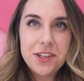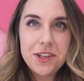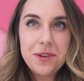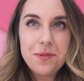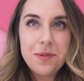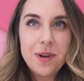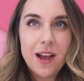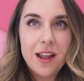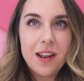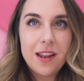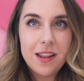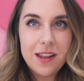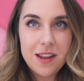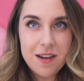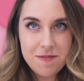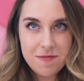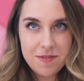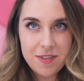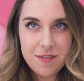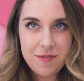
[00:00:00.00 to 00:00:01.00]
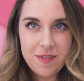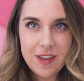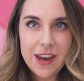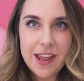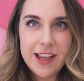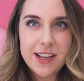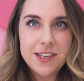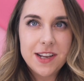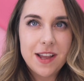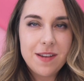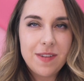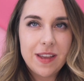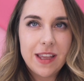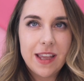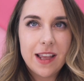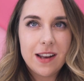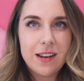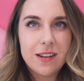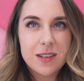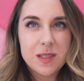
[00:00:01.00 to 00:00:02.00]
do love the finish. I
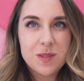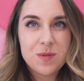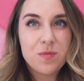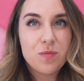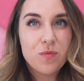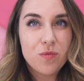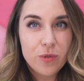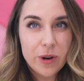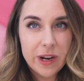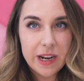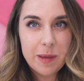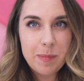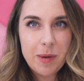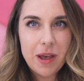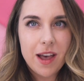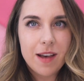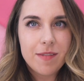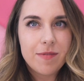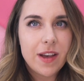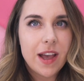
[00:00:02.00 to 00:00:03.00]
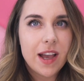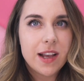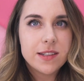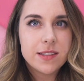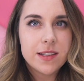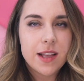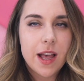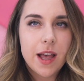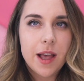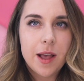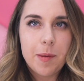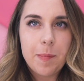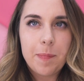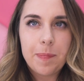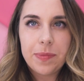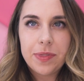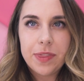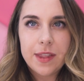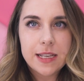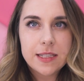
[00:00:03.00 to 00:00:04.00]
think it looks really perfect.
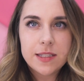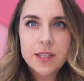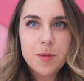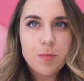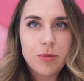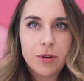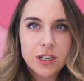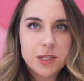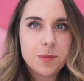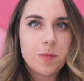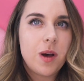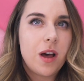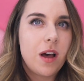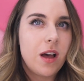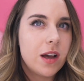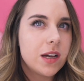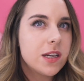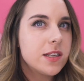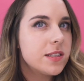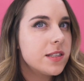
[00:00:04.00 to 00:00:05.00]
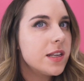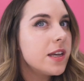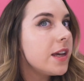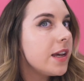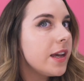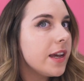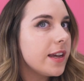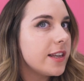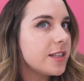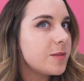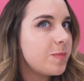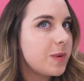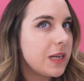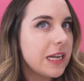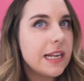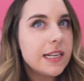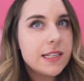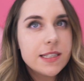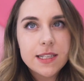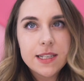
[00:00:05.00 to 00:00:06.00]
There's no brush marks. It's
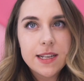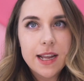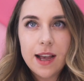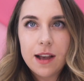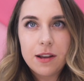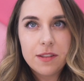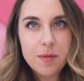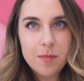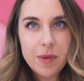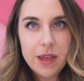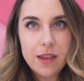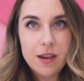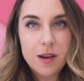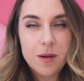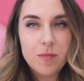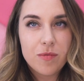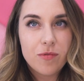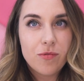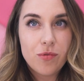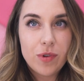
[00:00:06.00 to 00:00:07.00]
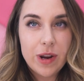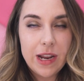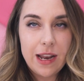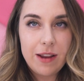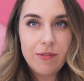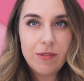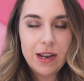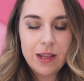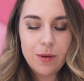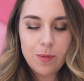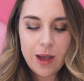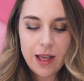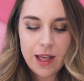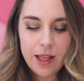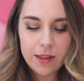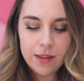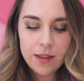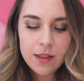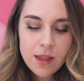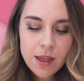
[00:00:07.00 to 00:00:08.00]
blended out the makeup really, really
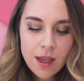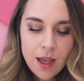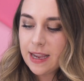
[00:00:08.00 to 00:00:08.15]
well.